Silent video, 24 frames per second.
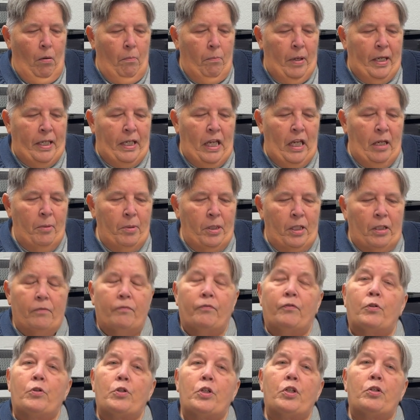By naming
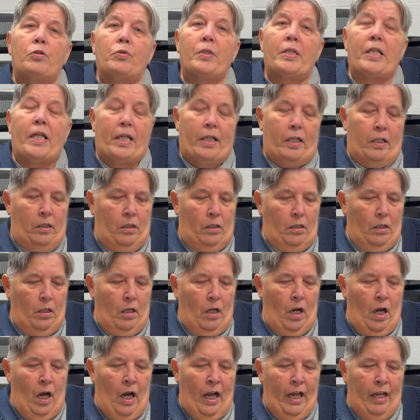it for Suzanne,
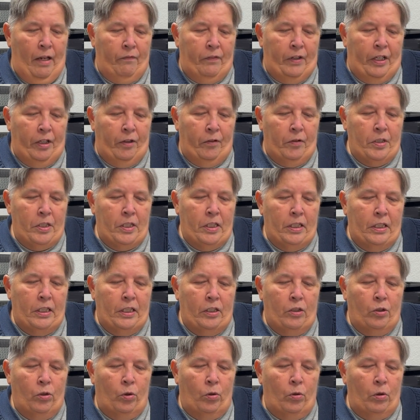I have
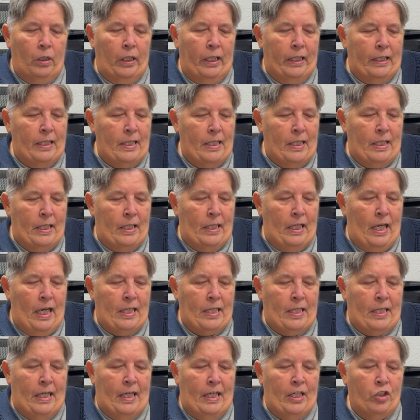guaranteed her legacy
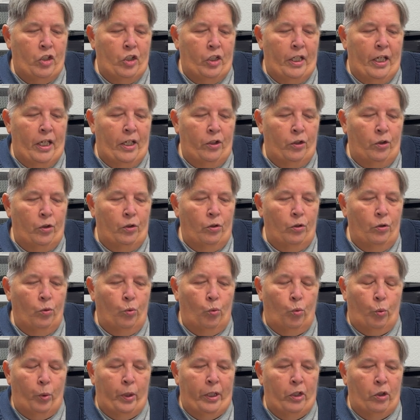as an educator,
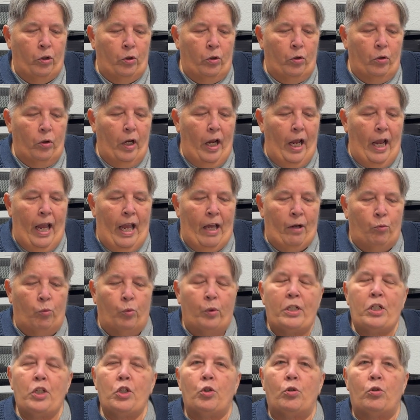reader, and
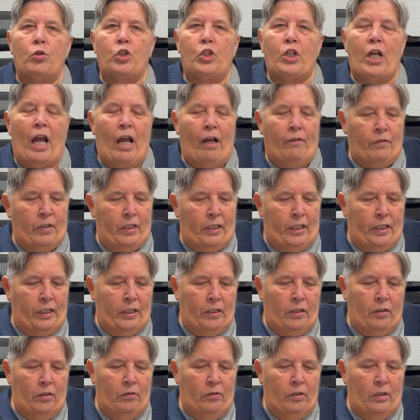research
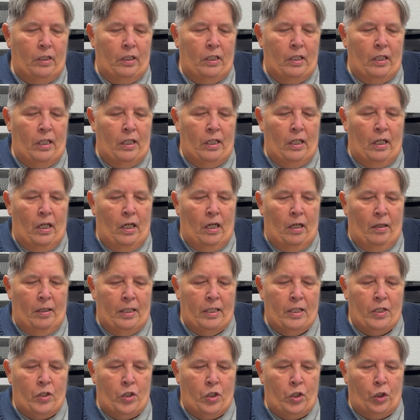advocate
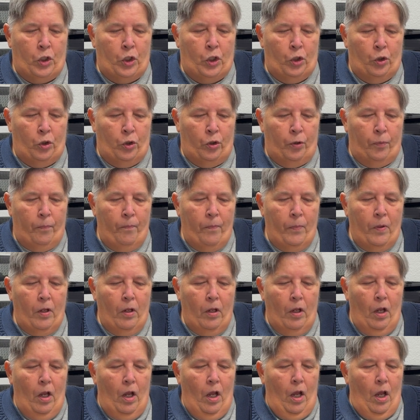is secure.
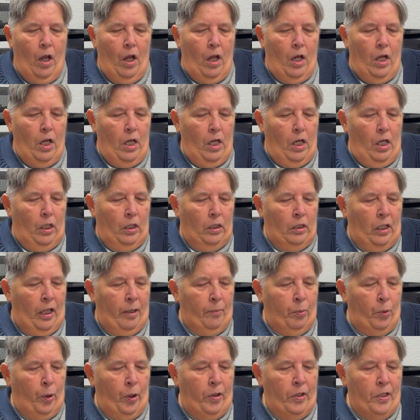
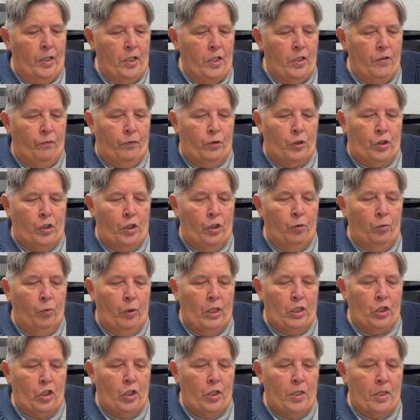Librarians for
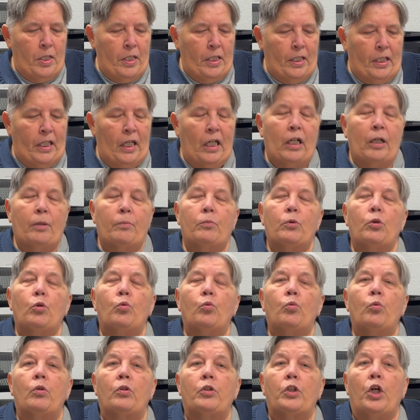generations to come
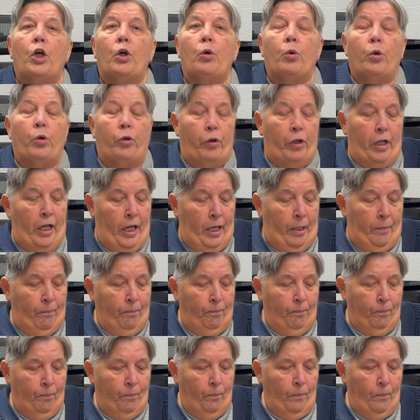will know her name.